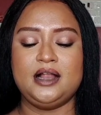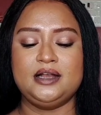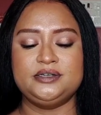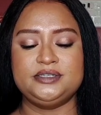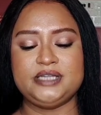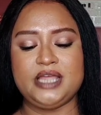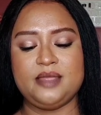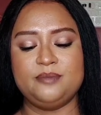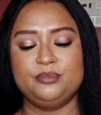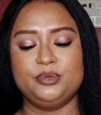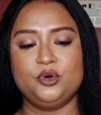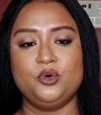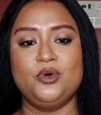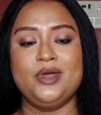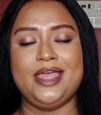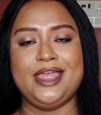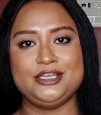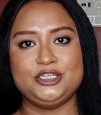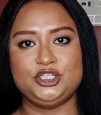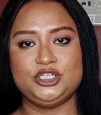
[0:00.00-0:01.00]
All-Time Pro
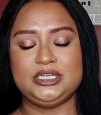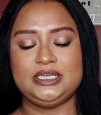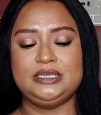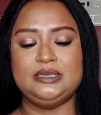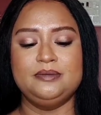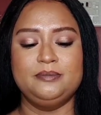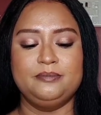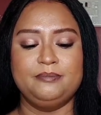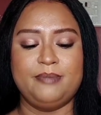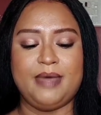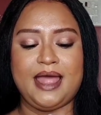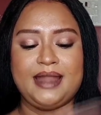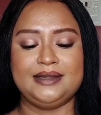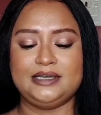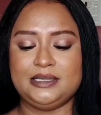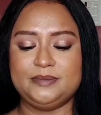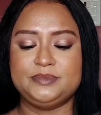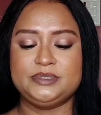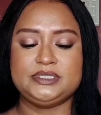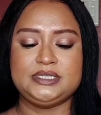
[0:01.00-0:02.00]
HD matte
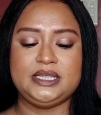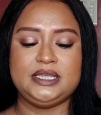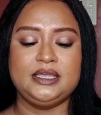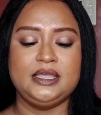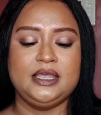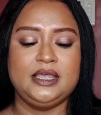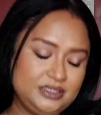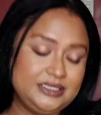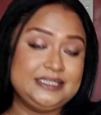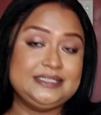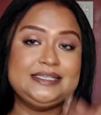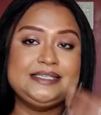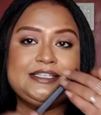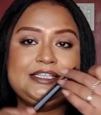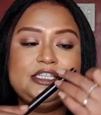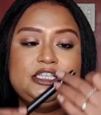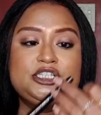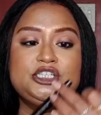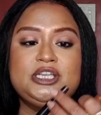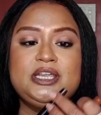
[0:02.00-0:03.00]
lipstick. This is
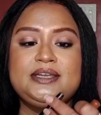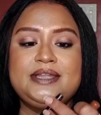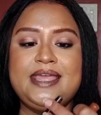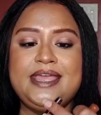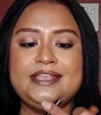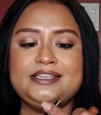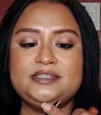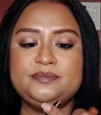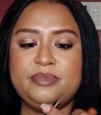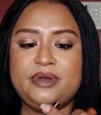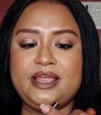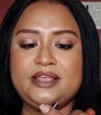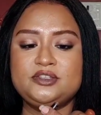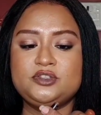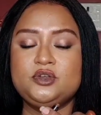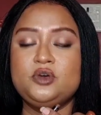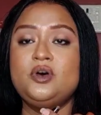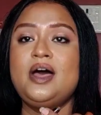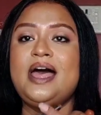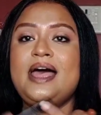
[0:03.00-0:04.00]
in the shade
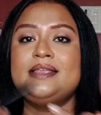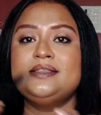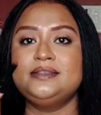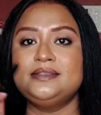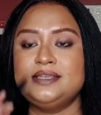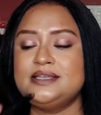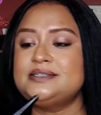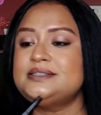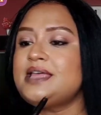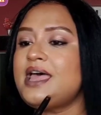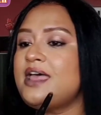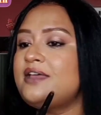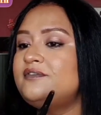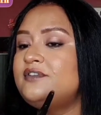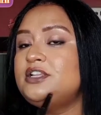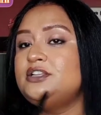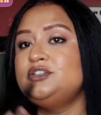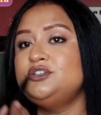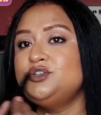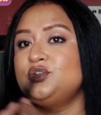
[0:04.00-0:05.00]
Espresso, and this I
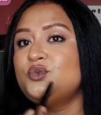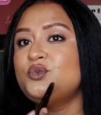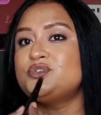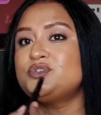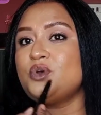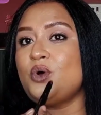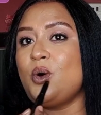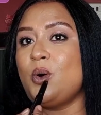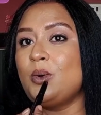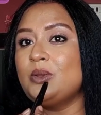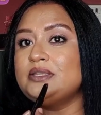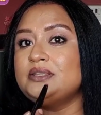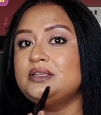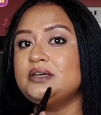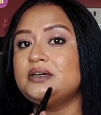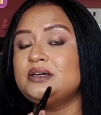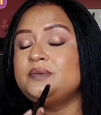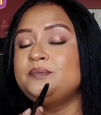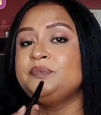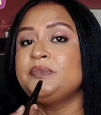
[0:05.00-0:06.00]
will use on
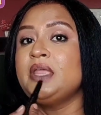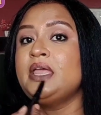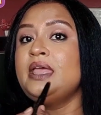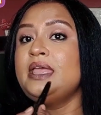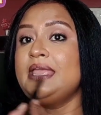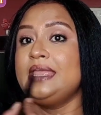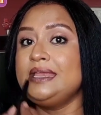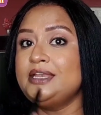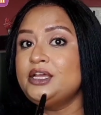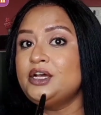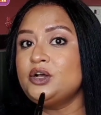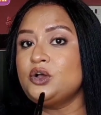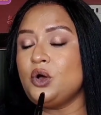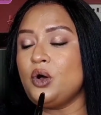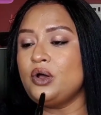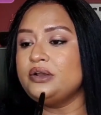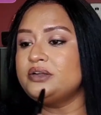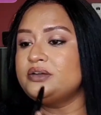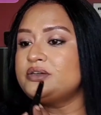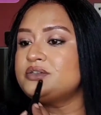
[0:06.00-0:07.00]
the inner
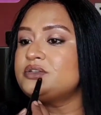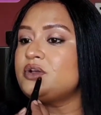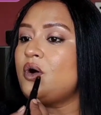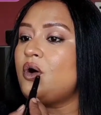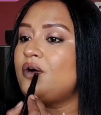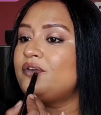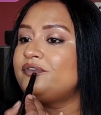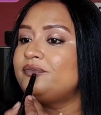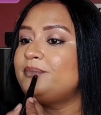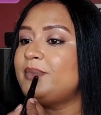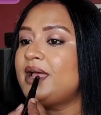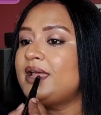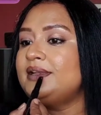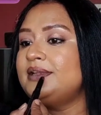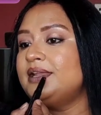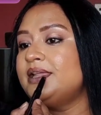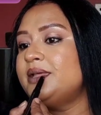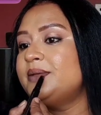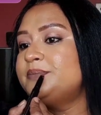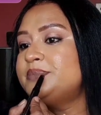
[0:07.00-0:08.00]
corners of my
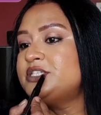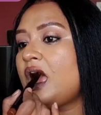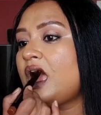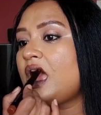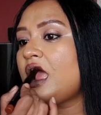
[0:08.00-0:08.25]
lips.